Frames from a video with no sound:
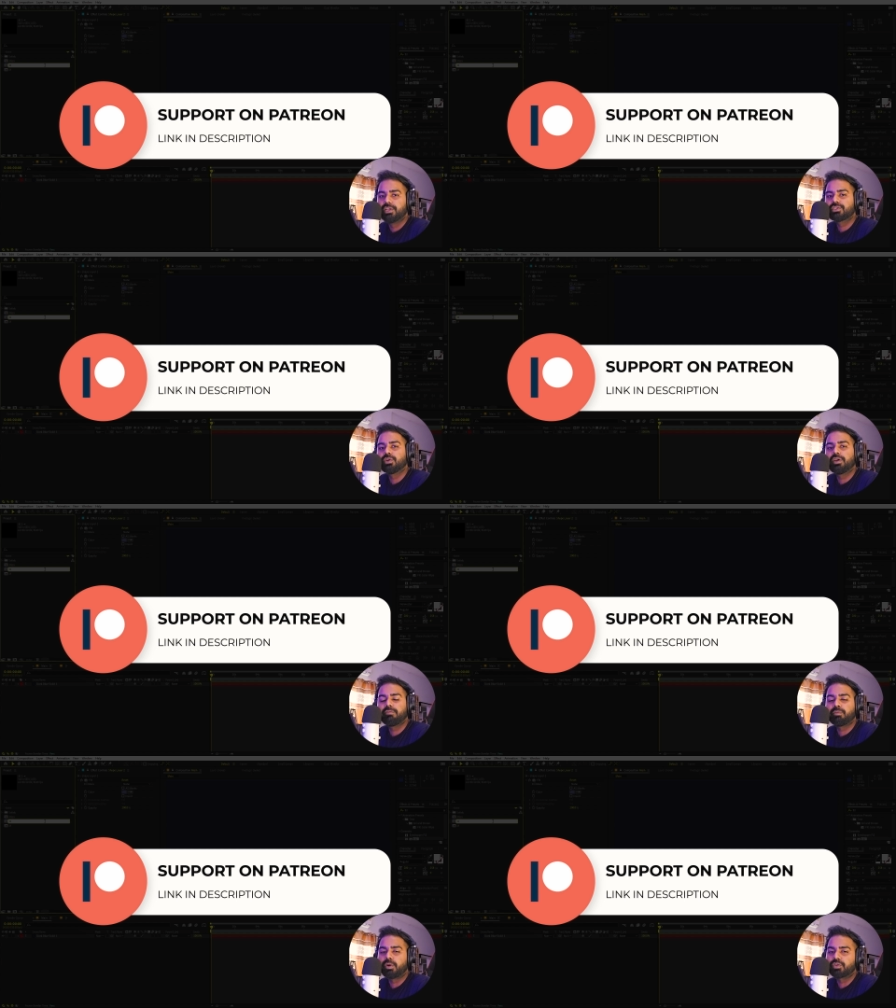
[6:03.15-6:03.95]
So
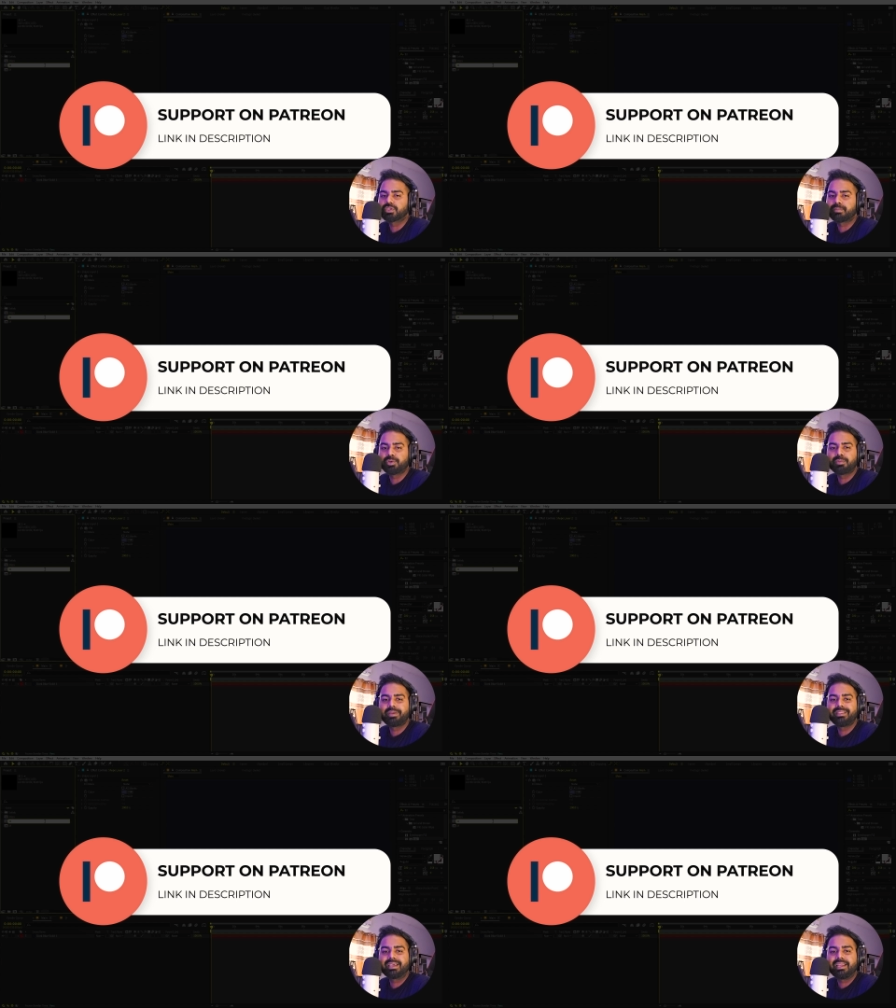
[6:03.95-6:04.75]
if you want to support
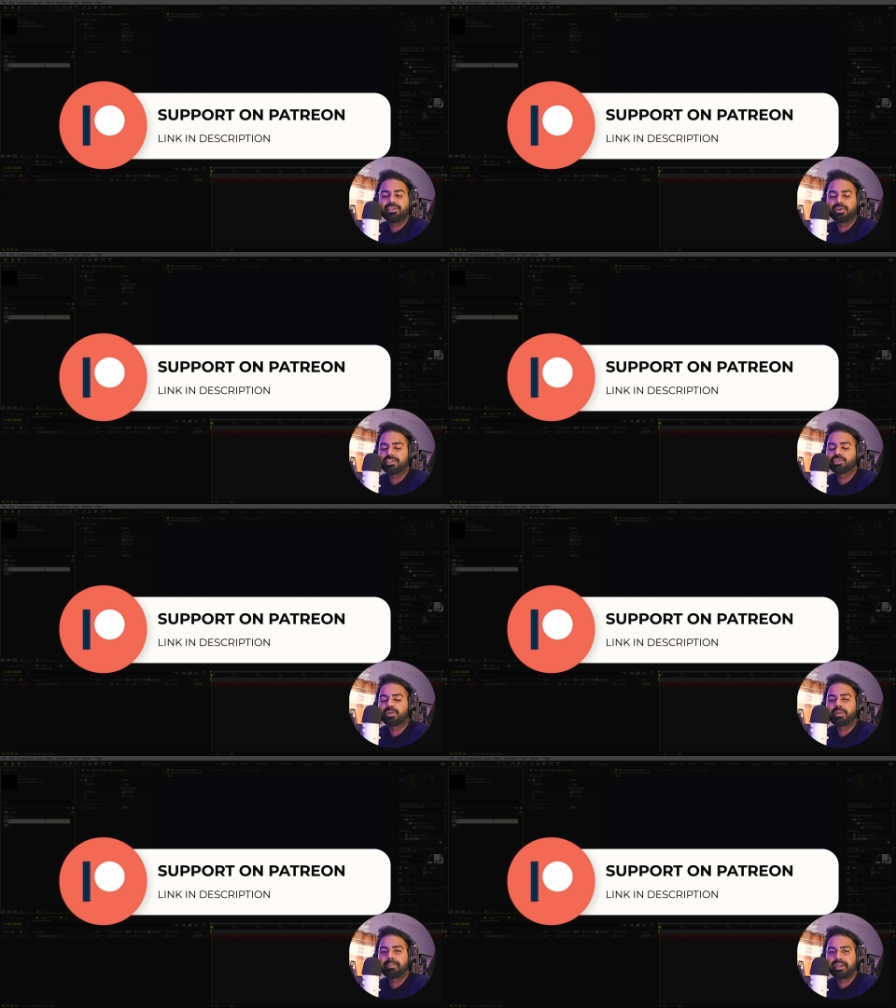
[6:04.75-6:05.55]
me, then you can
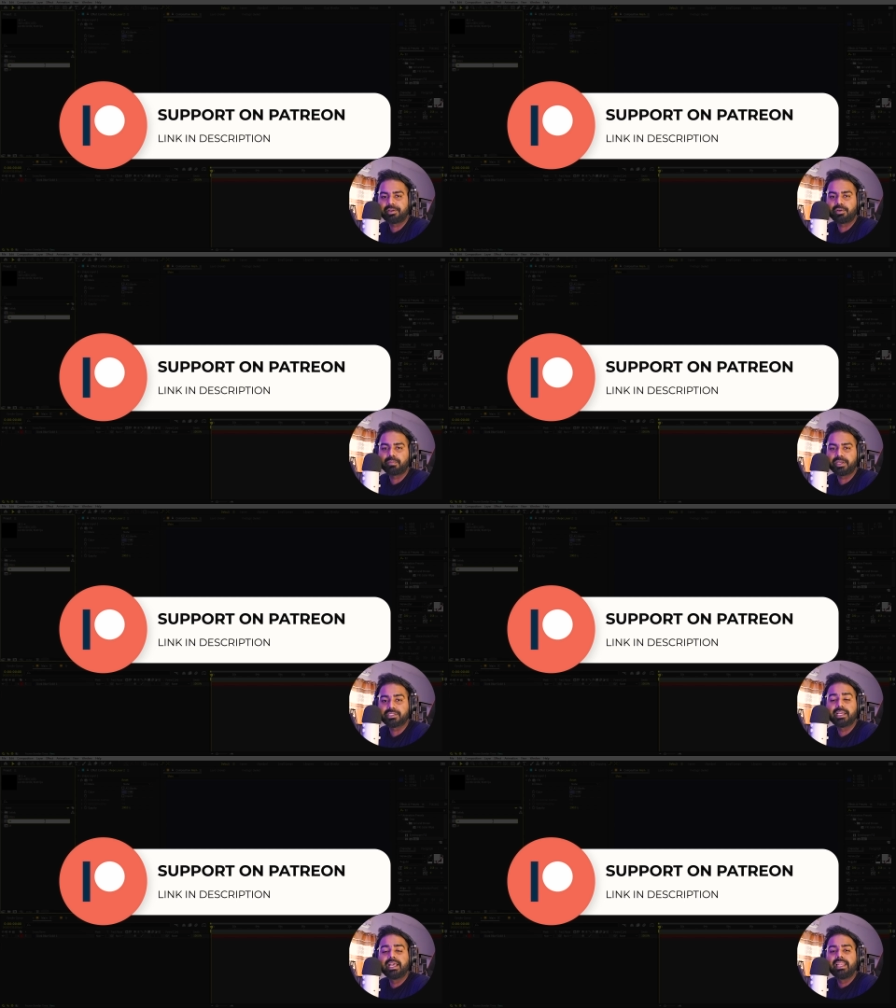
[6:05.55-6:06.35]
join my Patreon
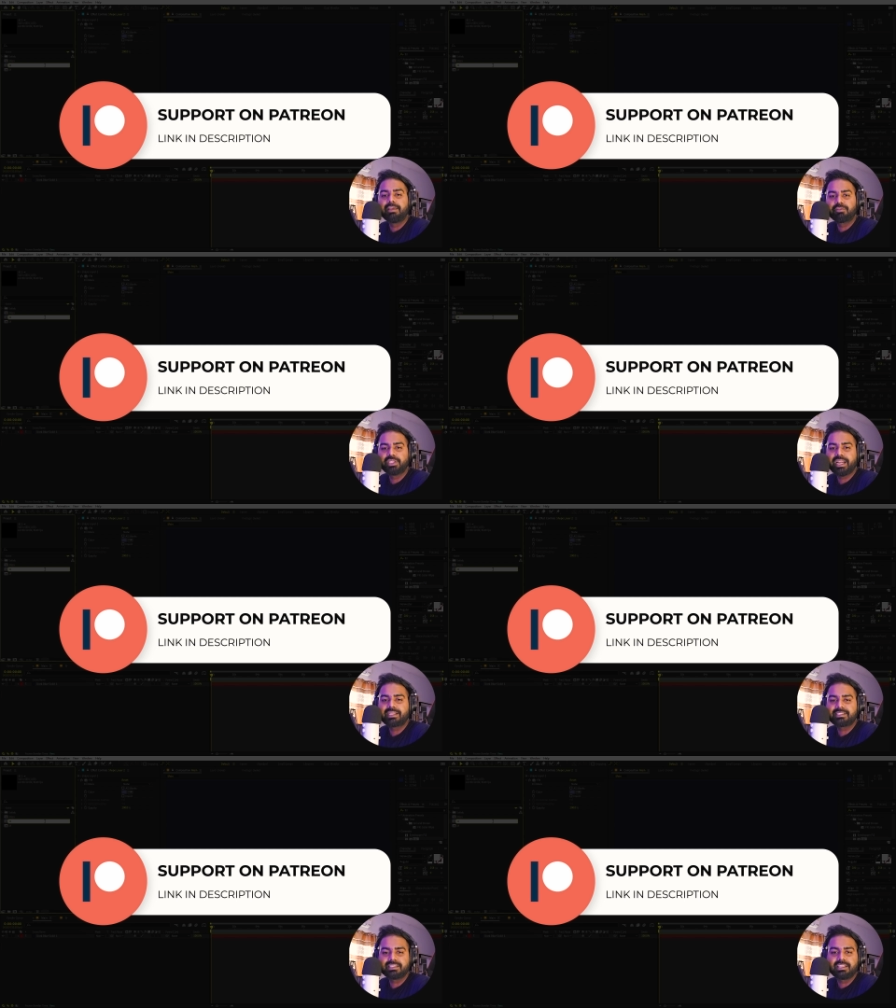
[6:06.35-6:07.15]
page. Link for
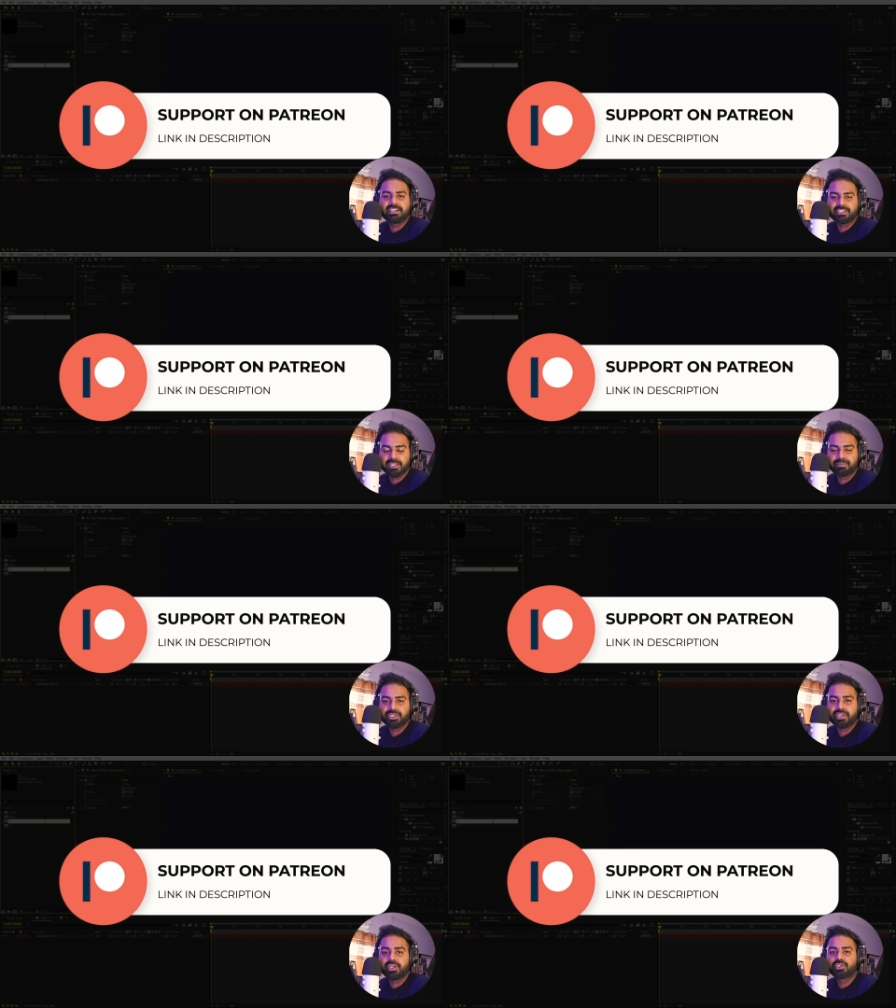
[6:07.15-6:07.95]
that is in the
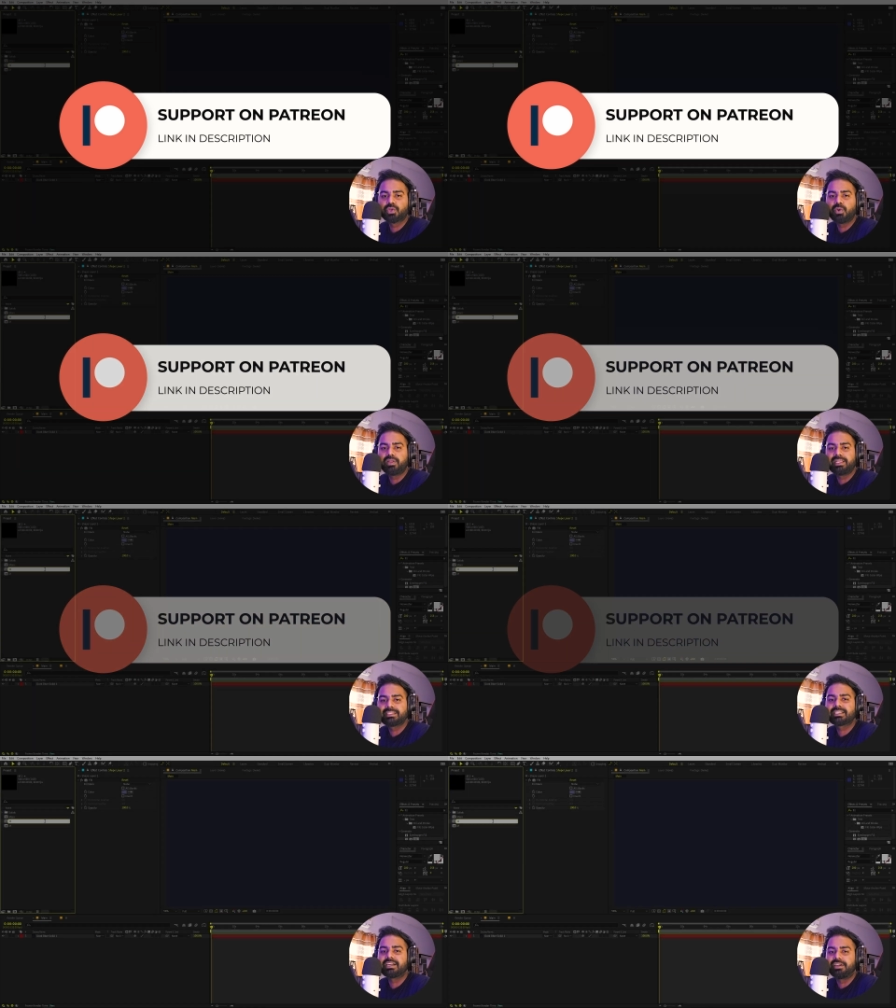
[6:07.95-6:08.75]
description. So
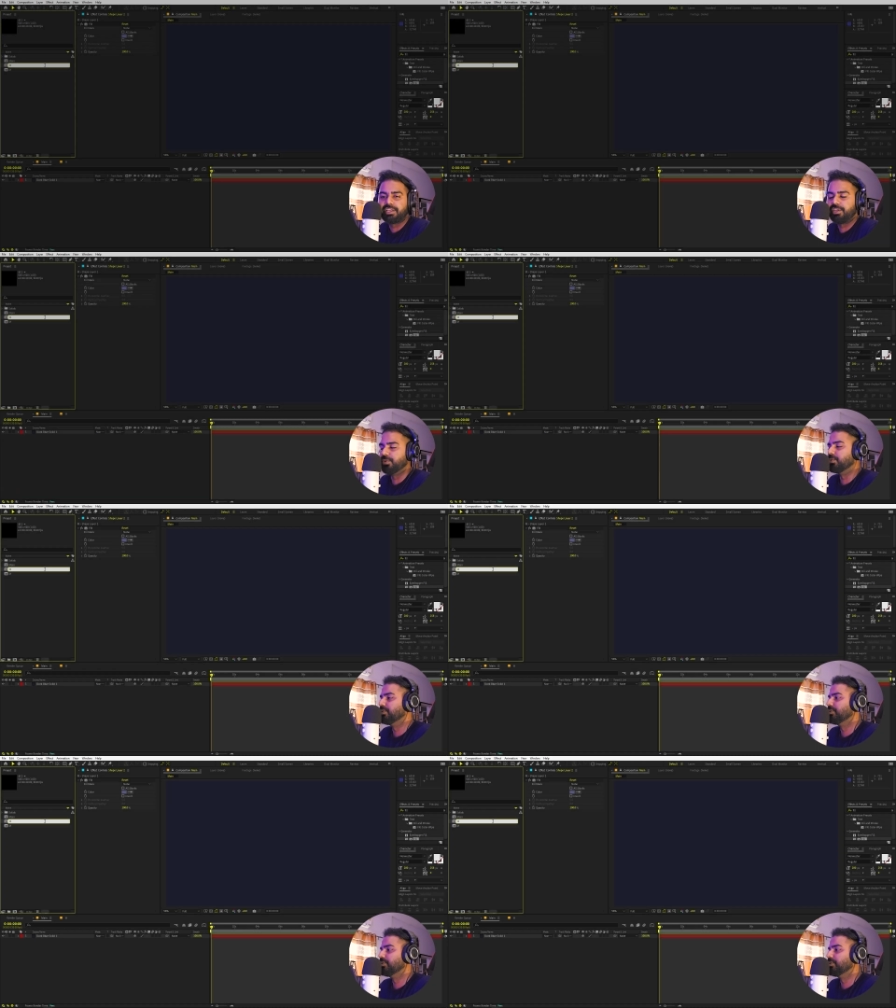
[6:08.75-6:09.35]
let's continue.